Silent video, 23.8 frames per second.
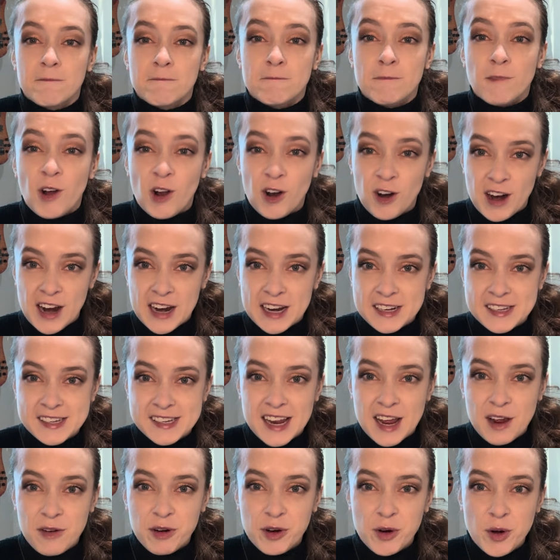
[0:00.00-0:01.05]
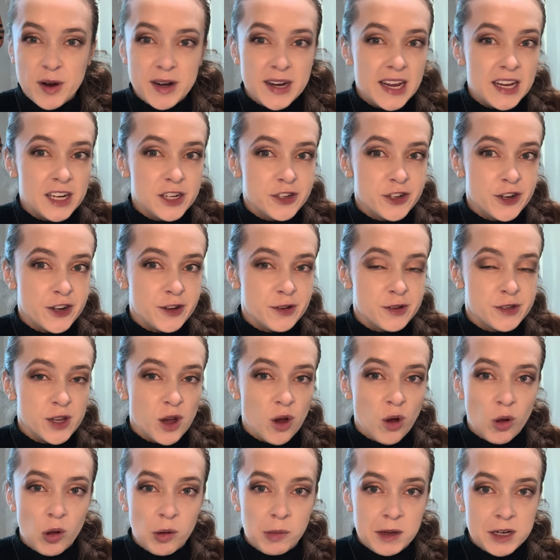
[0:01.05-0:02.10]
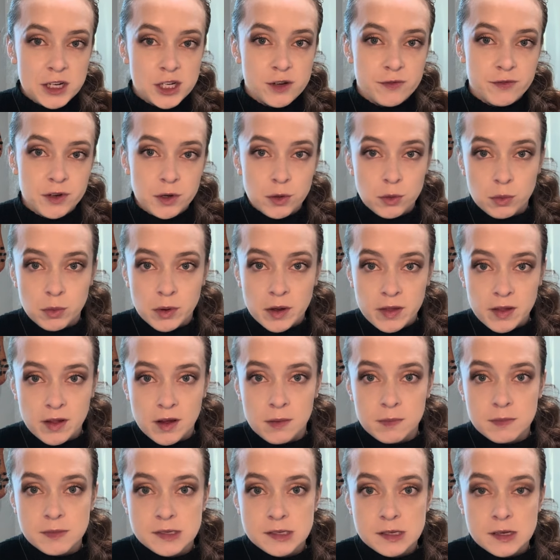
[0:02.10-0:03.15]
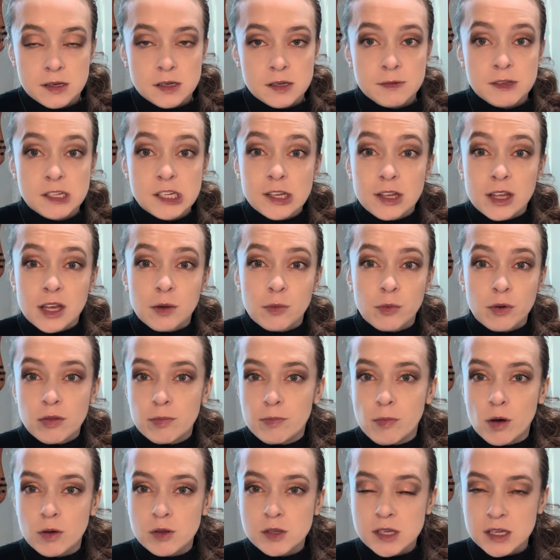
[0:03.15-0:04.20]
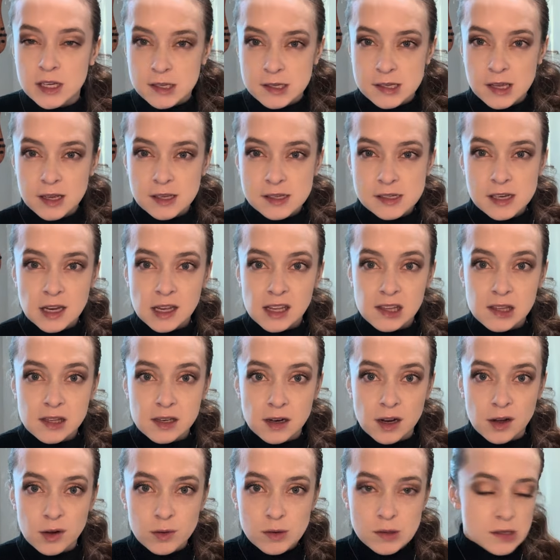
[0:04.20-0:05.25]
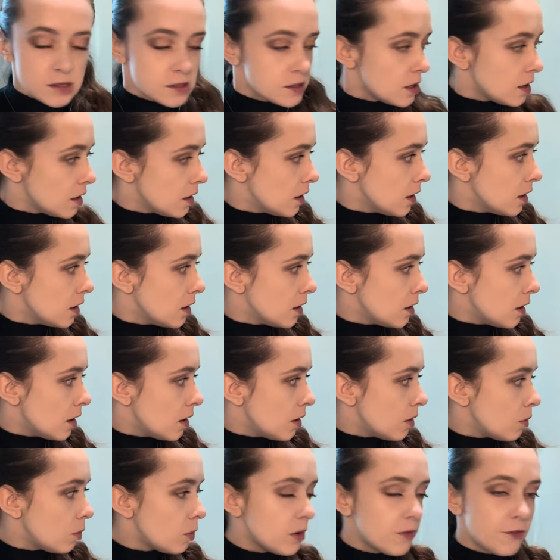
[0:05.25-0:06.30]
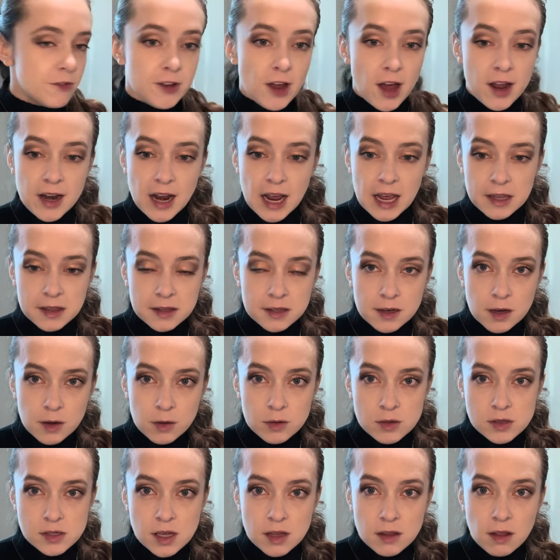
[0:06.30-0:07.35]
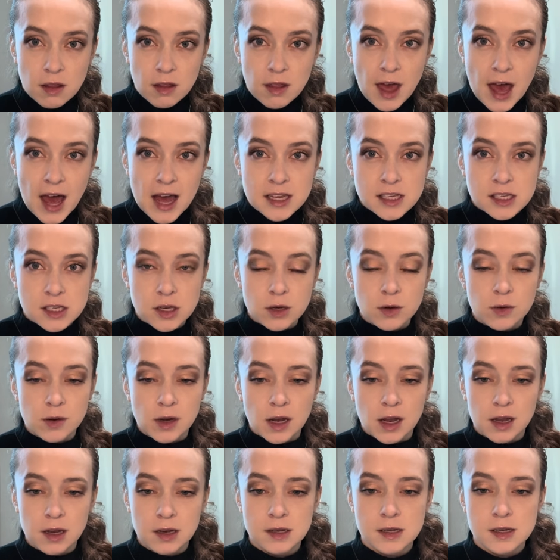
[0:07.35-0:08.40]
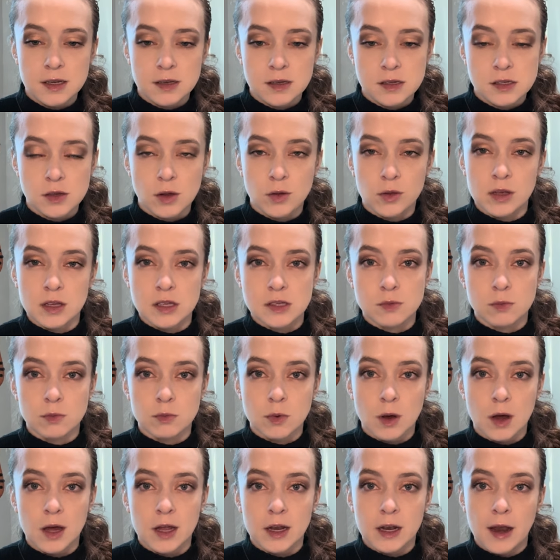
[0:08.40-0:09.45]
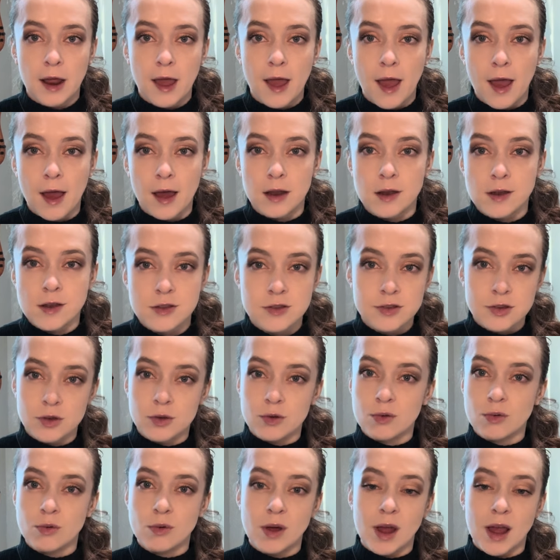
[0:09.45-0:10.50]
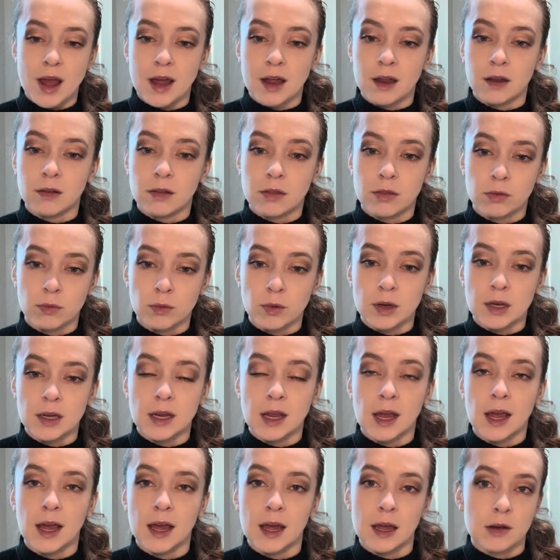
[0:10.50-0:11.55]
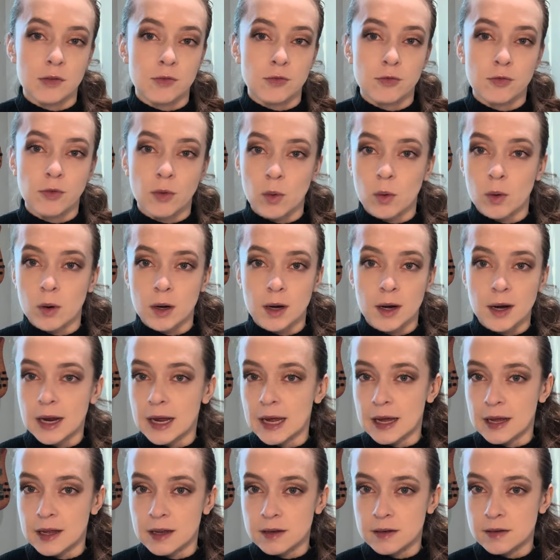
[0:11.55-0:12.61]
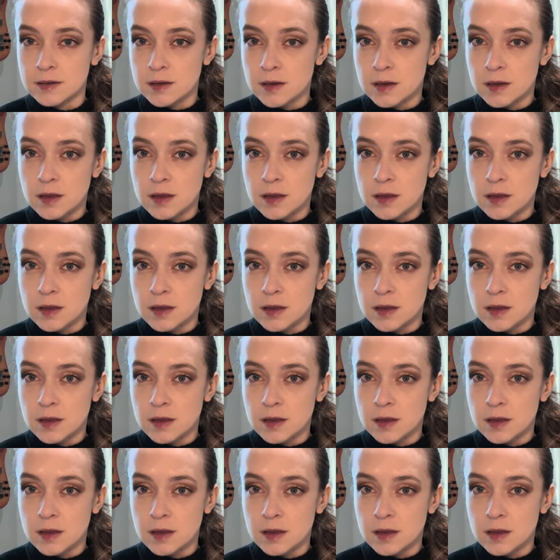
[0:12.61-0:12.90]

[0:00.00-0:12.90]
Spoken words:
All right, today we're going to introduce a whole bunch of new rhythms, dealing with mostly 16th notes. We've done 8th notes in the last unit, so these 1 and 2 and 3 and 4 and